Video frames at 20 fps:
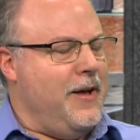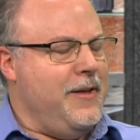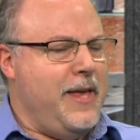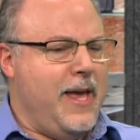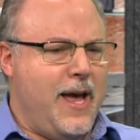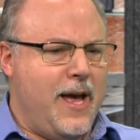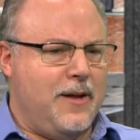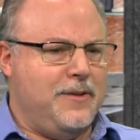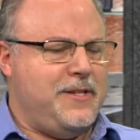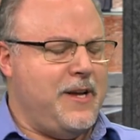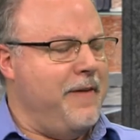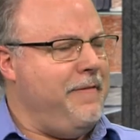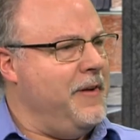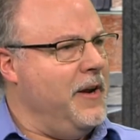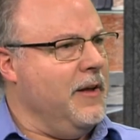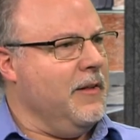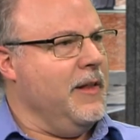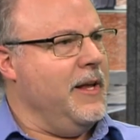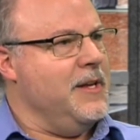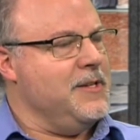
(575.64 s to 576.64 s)
Yeah,
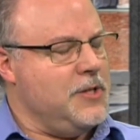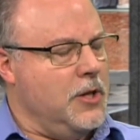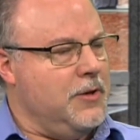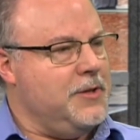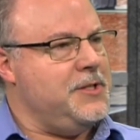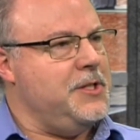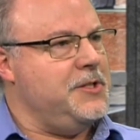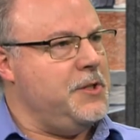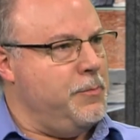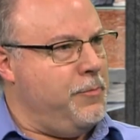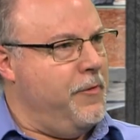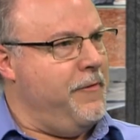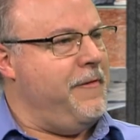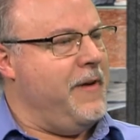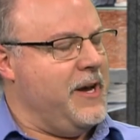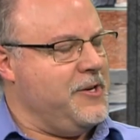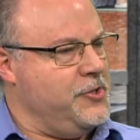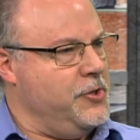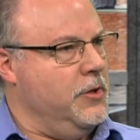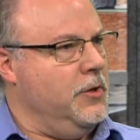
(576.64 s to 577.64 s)
definitely. As long as it's a
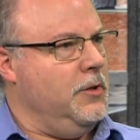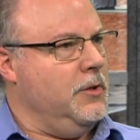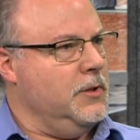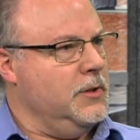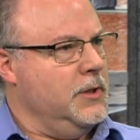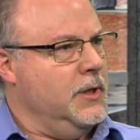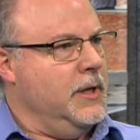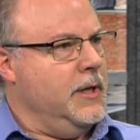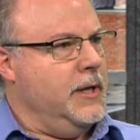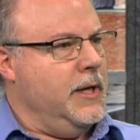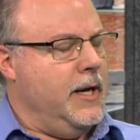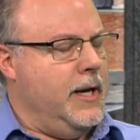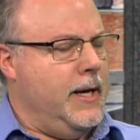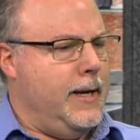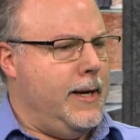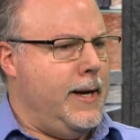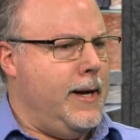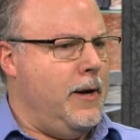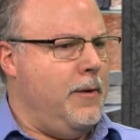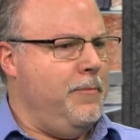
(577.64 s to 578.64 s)
professional.
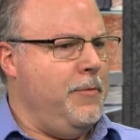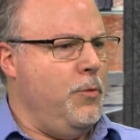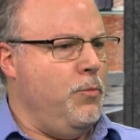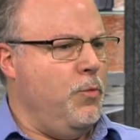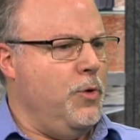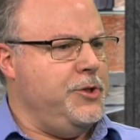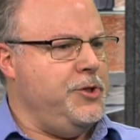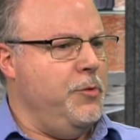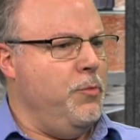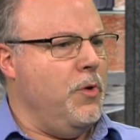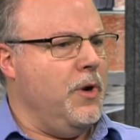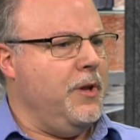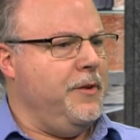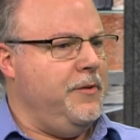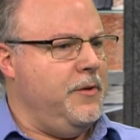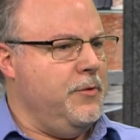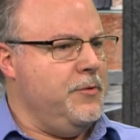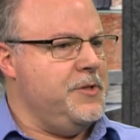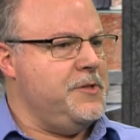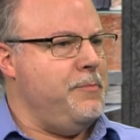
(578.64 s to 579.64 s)
What you want to
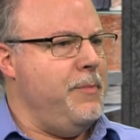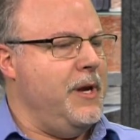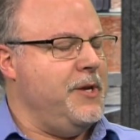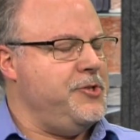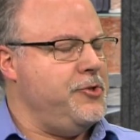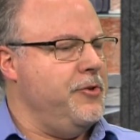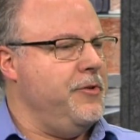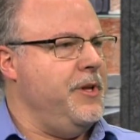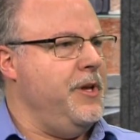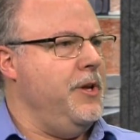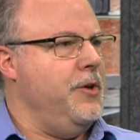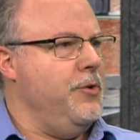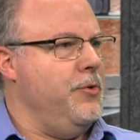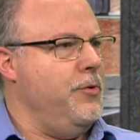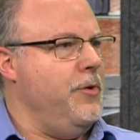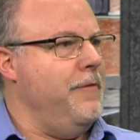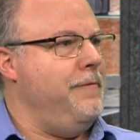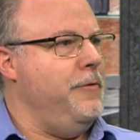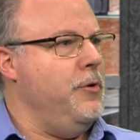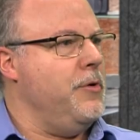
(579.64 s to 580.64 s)
do is make sure that
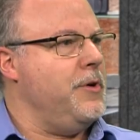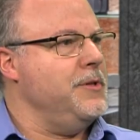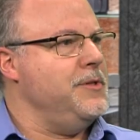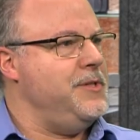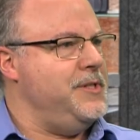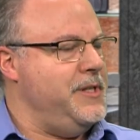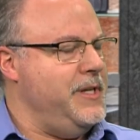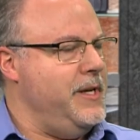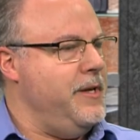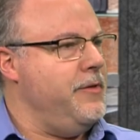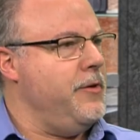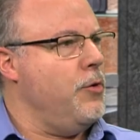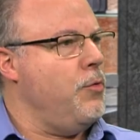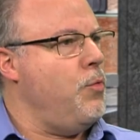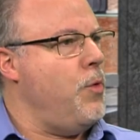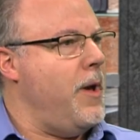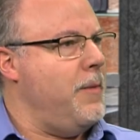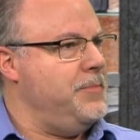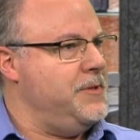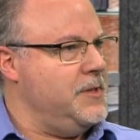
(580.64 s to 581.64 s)
if you can see their
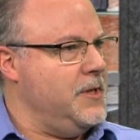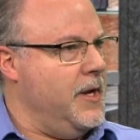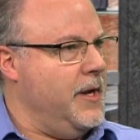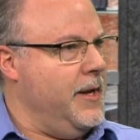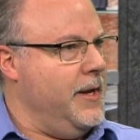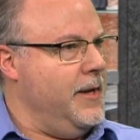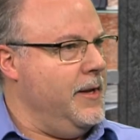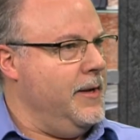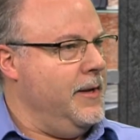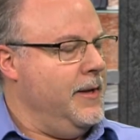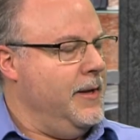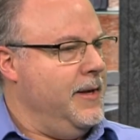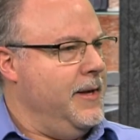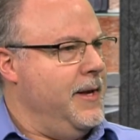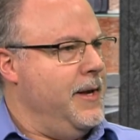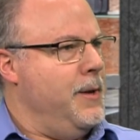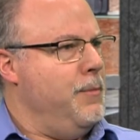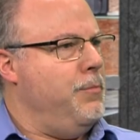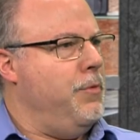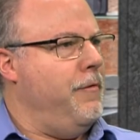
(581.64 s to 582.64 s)
website
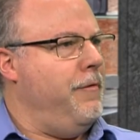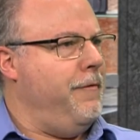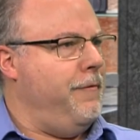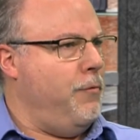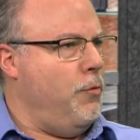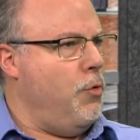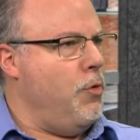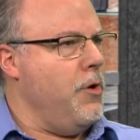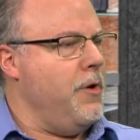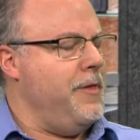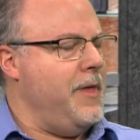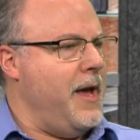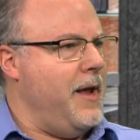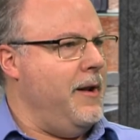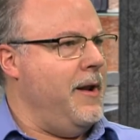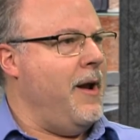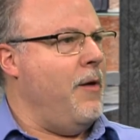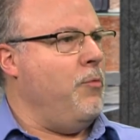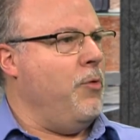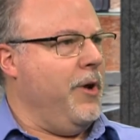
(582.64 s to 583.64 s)
before
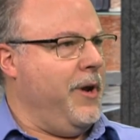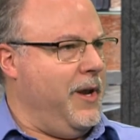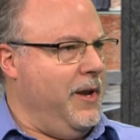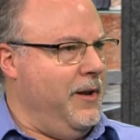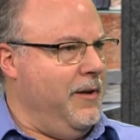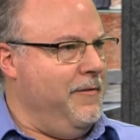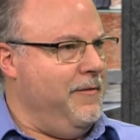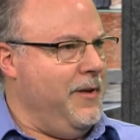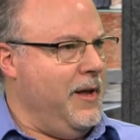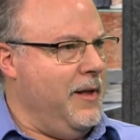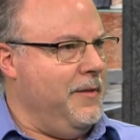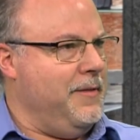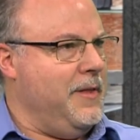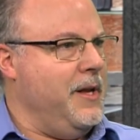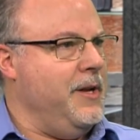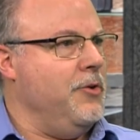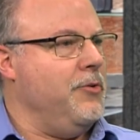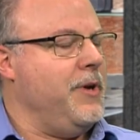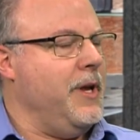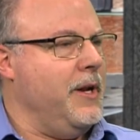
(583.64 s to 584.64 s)
that networking event,
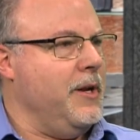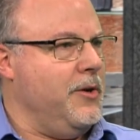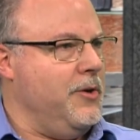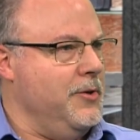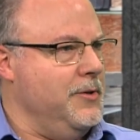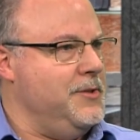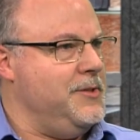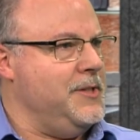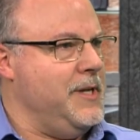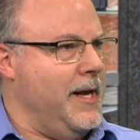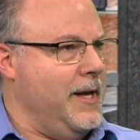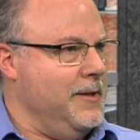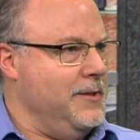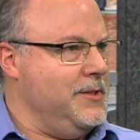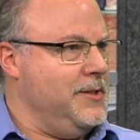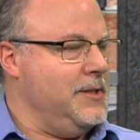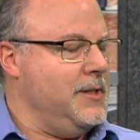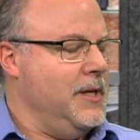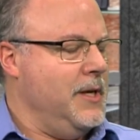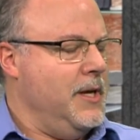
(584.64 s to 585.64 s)
then you'll get a good
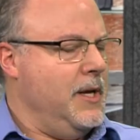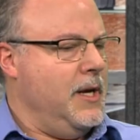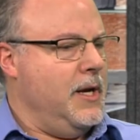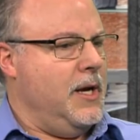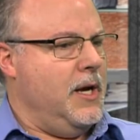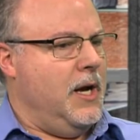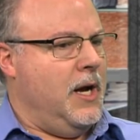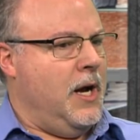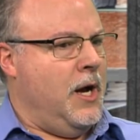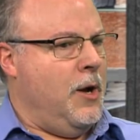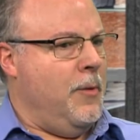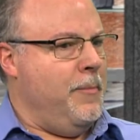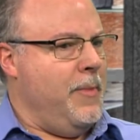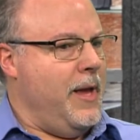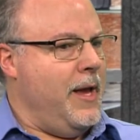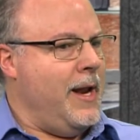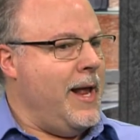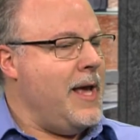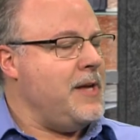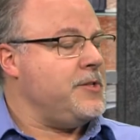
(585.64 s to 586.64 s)
sense.
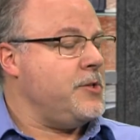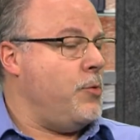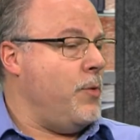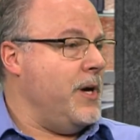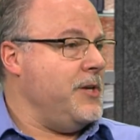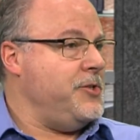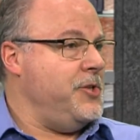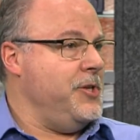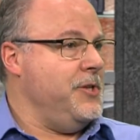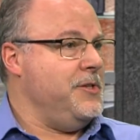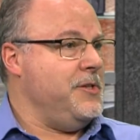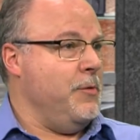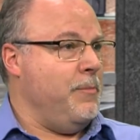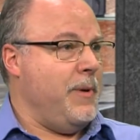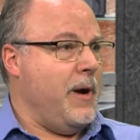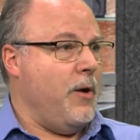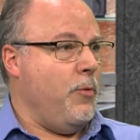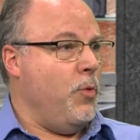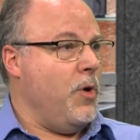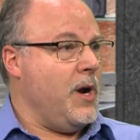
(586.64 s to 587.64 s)
And ask questions
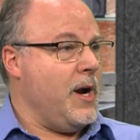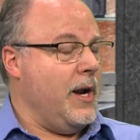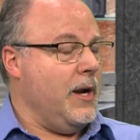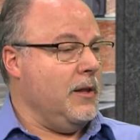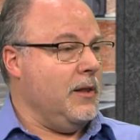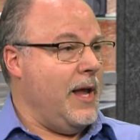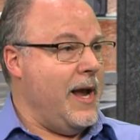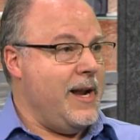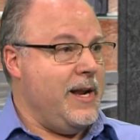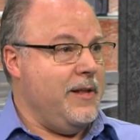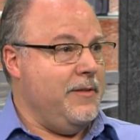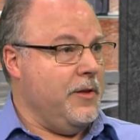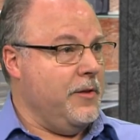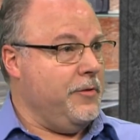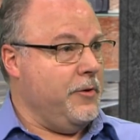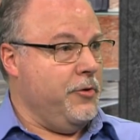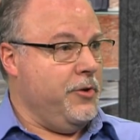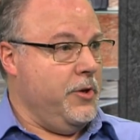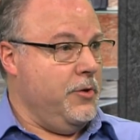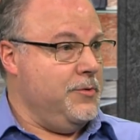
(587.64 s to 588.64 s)
about what kind of lighting
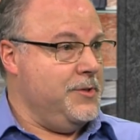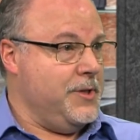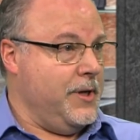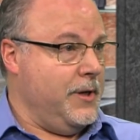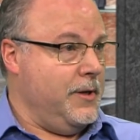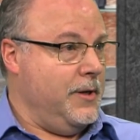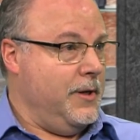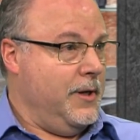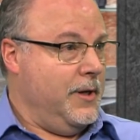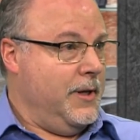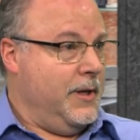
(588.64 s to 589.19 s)
that they're using.